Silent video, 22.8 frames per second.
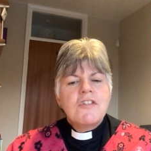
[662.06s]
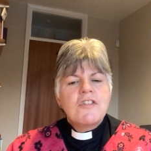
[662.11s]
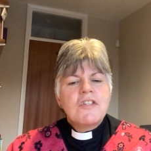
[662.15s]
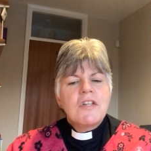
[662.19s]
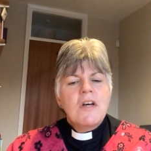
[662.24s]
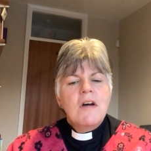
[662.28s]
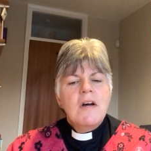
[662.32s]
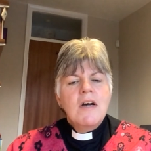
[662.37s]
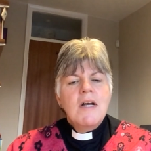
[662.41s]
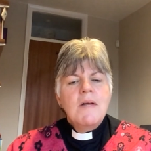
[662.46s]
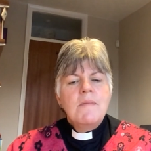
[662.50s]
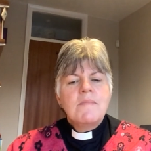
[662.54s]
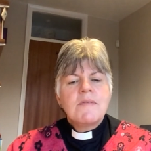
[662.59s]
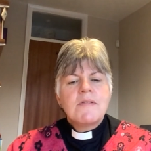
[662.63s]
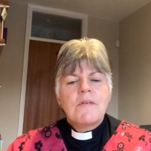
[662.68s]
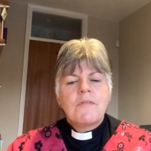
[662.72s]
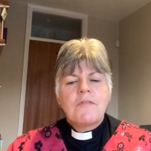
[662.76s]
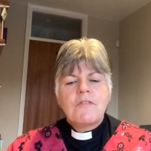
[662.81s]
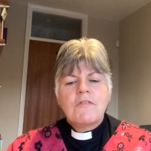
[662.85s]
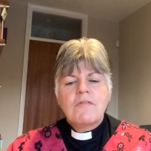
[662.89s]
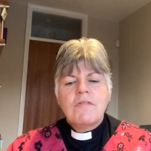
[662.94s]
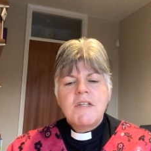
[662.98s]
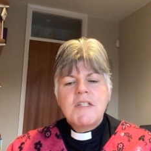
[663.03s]
times
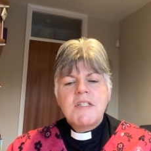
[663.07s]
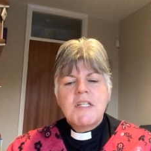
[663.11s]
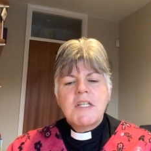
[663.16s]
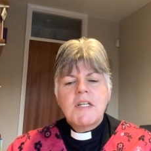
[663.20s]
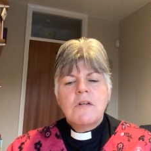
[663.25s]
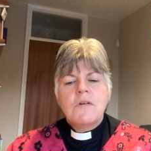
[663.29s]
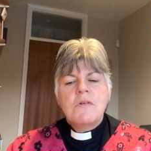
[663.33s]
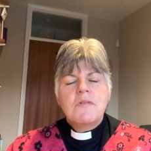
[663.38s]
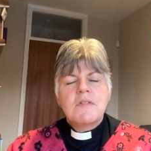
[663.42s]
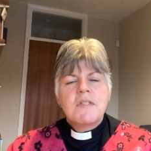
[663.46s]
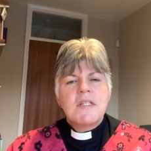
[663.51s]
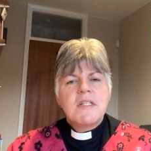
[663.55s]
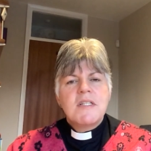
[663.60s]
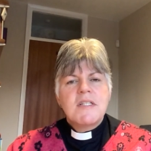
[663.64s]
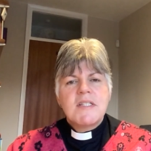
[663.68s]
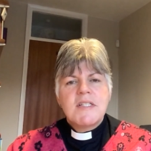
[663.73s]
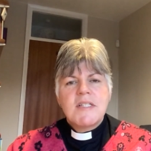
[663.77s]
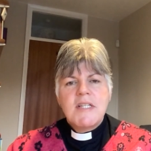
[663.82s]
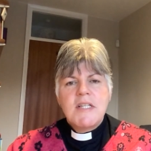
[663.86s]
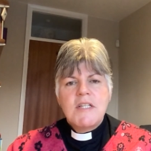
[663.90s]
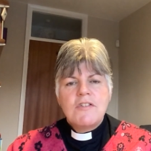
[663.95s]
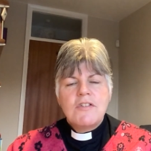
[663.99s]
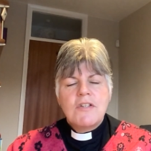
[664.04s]
of critical
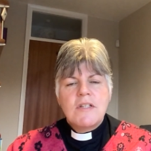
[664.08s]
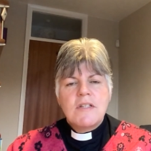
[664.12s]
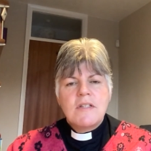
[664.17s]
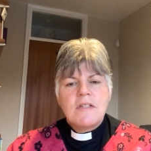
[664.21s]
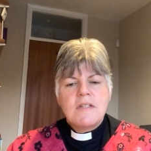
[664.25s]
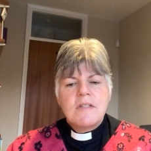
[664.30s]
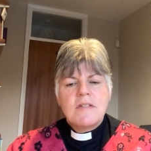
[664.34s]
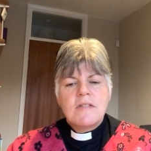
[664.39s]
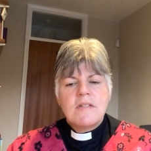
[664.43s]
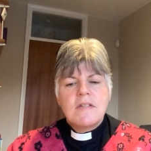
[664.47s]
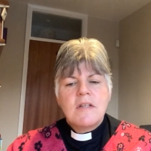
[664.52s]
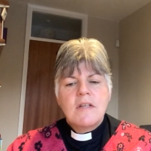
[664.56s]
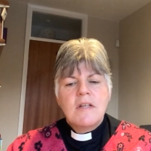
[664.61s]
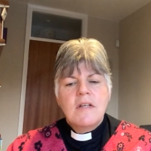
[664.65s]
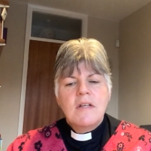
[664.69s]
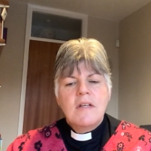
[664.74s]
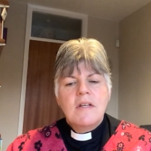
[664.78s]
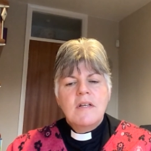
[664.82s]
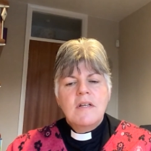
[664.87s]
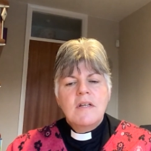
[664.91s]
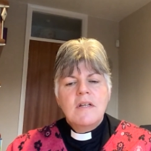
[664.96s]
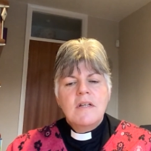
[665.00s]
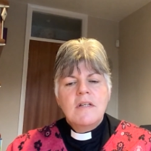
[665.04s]
decisions,
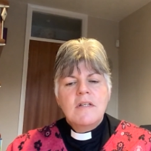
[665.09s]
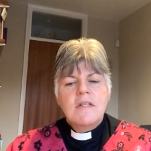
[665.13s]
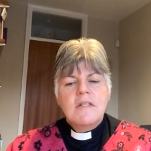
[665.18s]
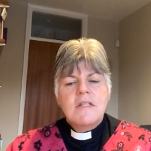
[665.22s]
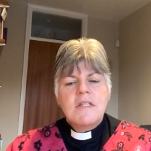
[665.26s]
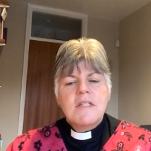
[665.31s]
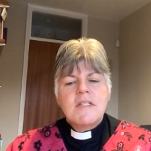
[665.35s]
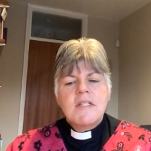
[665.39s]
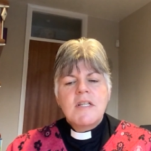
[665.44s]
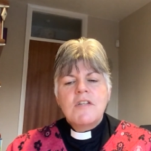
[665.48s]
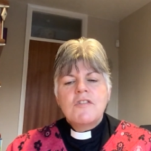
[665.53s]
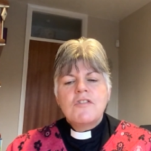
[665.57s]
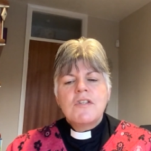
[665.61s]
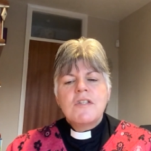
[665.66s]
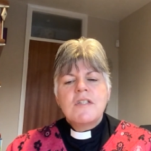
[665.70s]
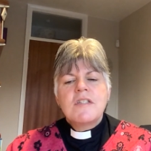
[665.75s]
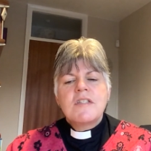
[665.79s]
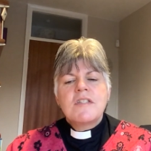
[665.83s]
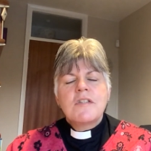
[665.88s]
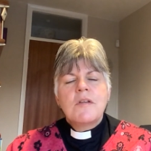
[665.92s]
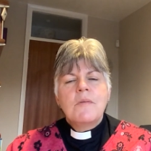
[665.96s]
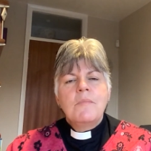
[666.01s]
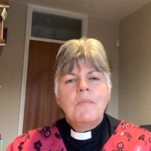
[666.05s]

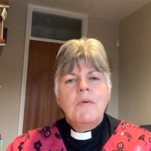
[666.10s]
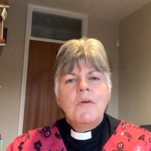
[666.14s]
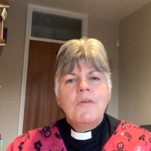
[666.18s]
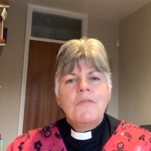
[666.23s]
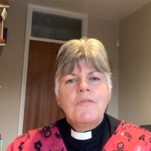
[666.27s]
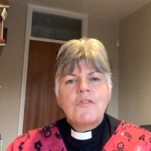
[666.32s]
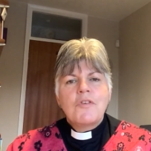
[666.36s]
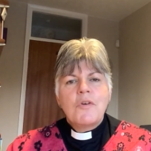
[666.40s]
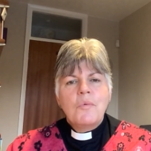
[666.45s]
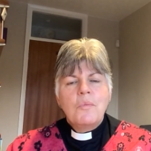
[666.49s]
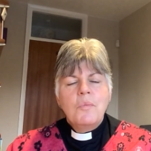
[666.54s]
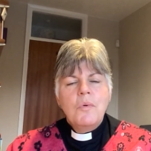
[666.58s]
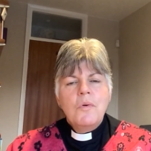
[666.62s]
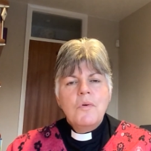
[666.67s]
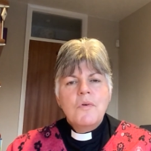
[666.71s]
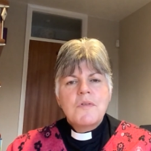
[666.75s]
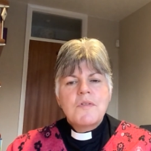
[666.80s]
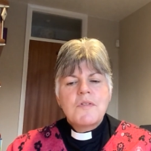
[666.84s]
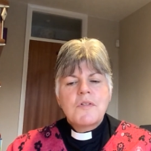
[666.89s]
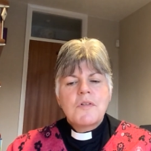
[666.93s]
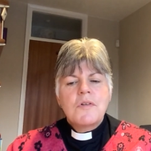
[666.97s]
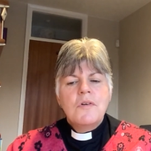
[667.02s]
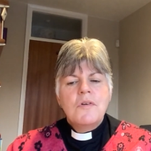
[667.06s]
decisions to move
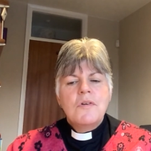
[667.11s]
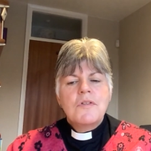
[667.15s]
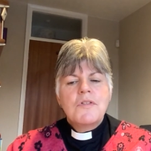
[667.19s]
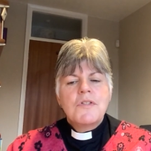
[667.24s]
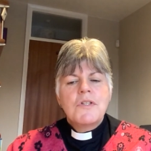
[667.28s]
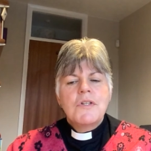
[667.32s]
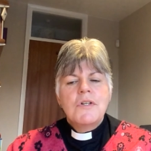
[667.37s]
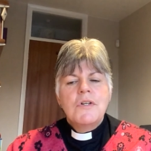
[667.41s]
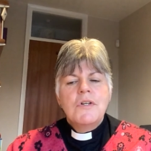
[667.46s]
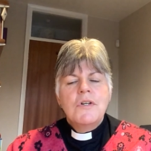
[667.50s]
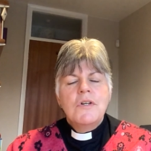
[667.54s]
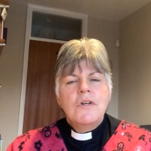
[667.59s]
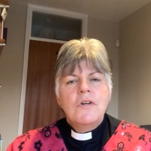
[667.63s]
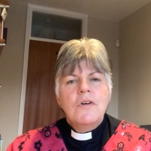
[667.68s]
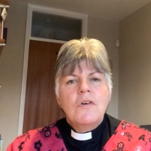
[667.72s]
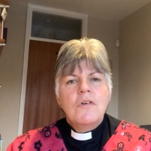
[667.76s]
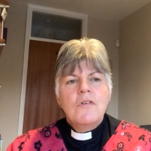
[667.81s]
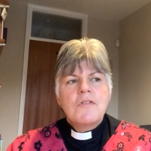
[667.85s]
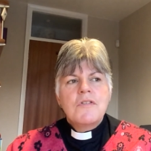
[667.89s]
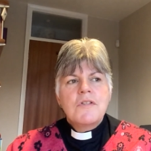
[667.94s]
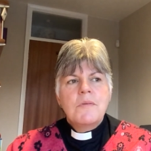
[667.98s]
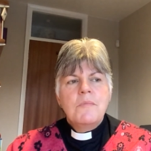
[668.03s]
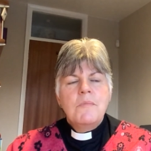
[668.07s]
towards God
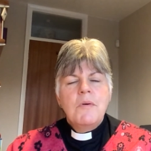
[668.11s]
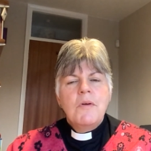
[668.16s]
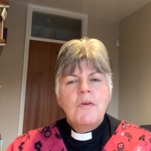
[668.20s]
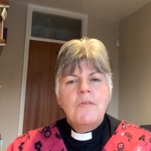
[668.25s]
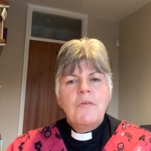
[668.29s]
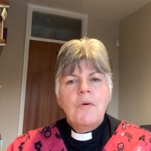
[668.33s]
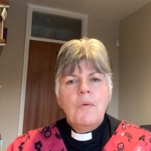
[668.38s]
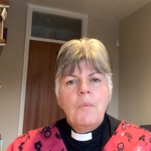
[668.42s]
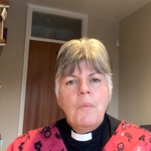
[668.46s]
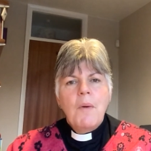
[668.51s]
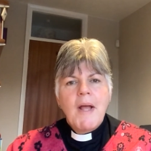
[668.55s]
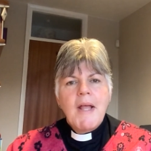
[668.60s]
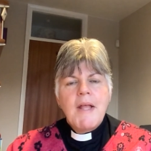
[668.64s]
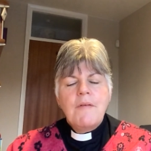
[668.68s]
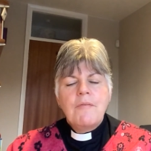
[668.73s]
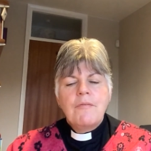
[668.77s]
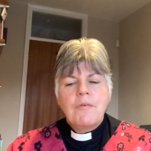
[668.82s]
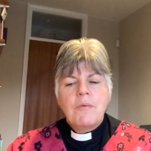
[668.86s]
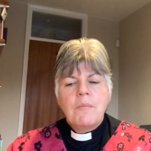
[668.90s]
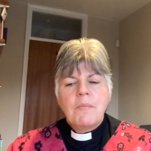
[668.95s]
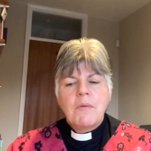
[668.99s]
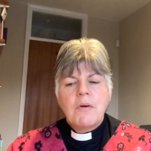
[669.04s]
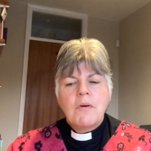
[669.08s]
or to move away
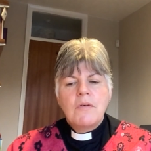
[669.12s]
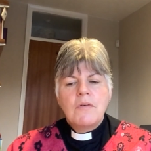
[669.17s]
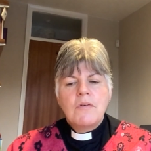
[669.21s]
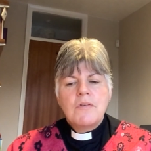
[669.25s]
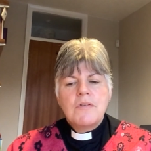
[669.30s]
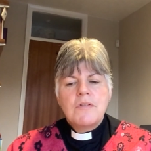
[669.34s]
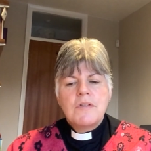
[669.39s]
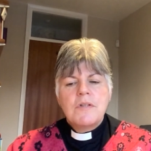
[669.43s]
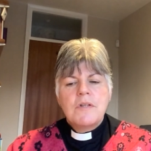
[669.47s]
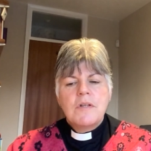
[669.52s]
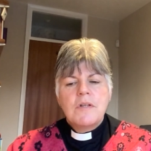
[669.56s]
from God.